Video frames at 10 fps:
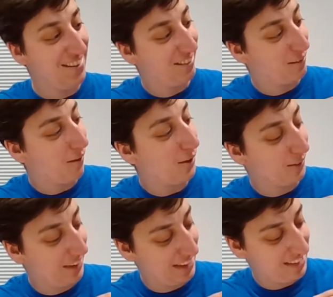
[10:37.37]
with
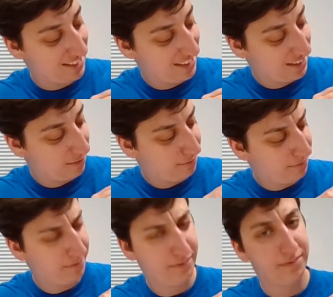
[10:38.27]
water in it?
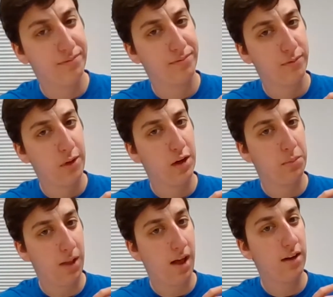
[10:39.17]
Will your
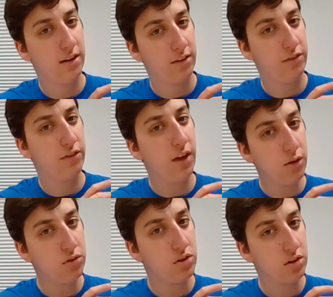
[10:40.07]
block
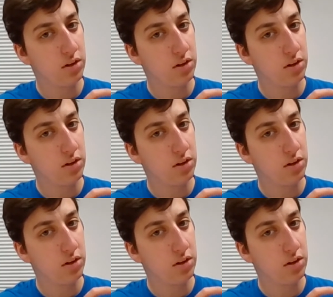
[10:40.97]
float?